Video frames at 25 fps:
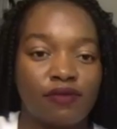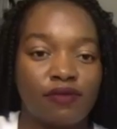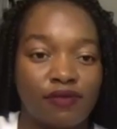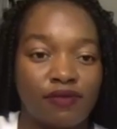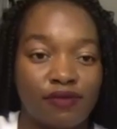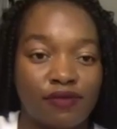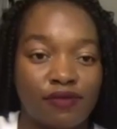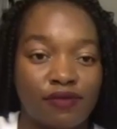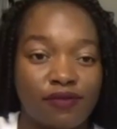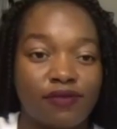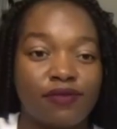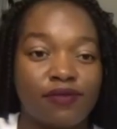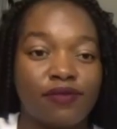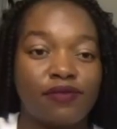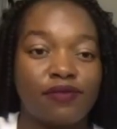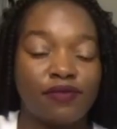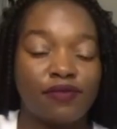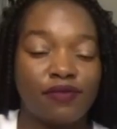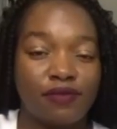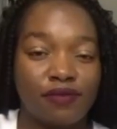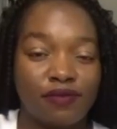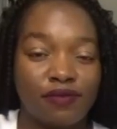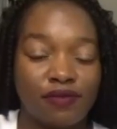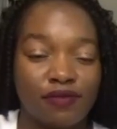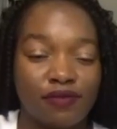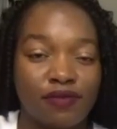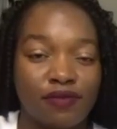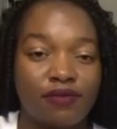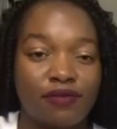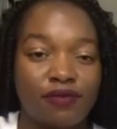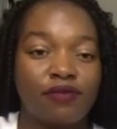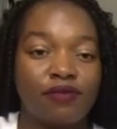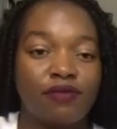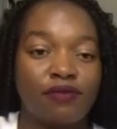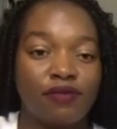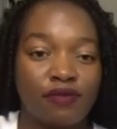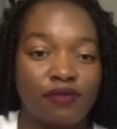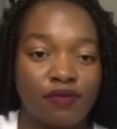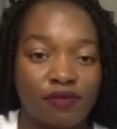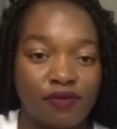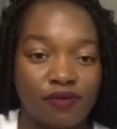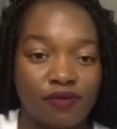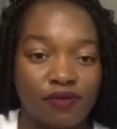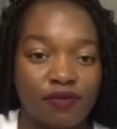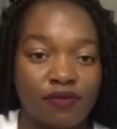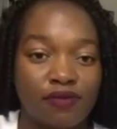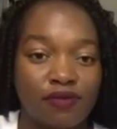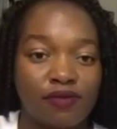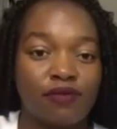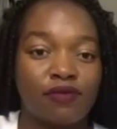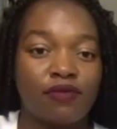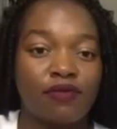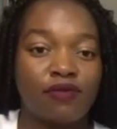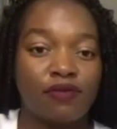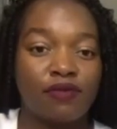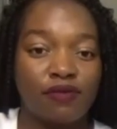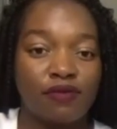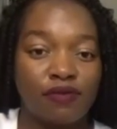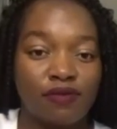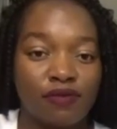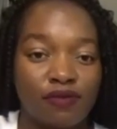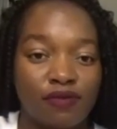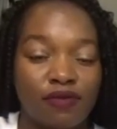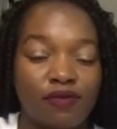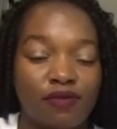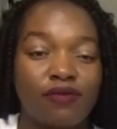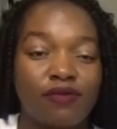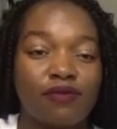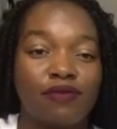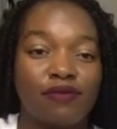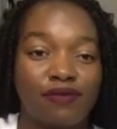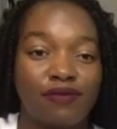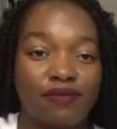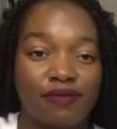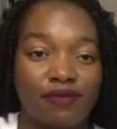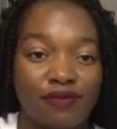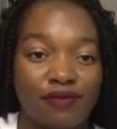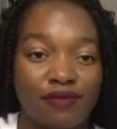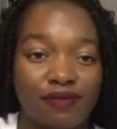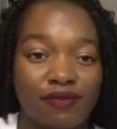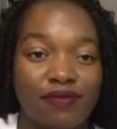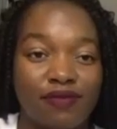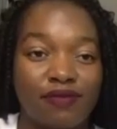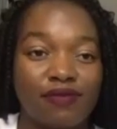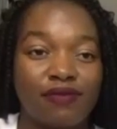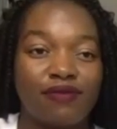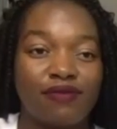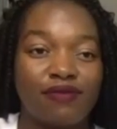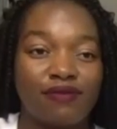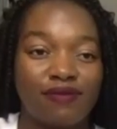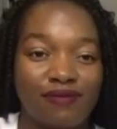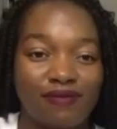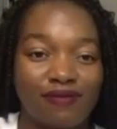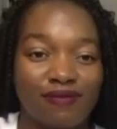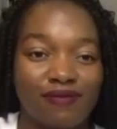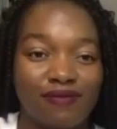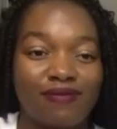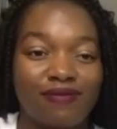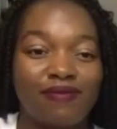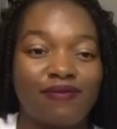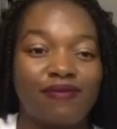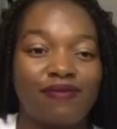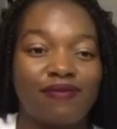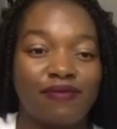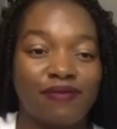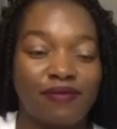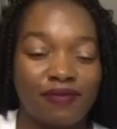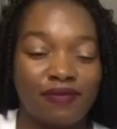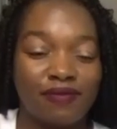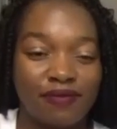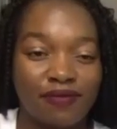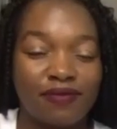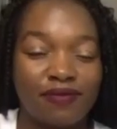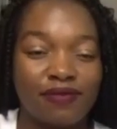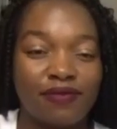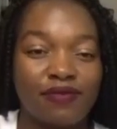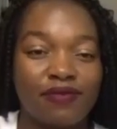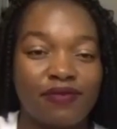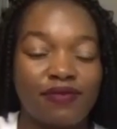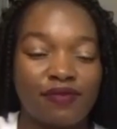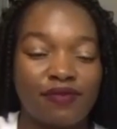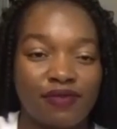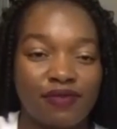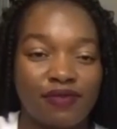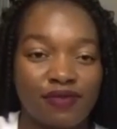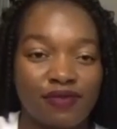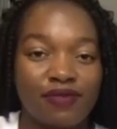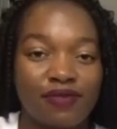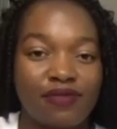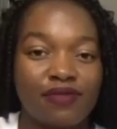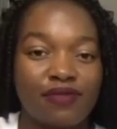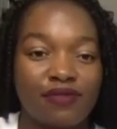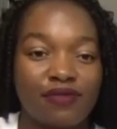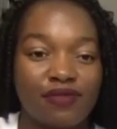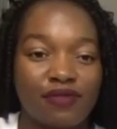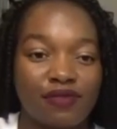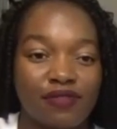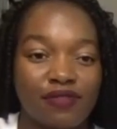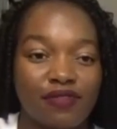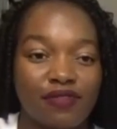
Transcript: No words are spoken by the person on screen.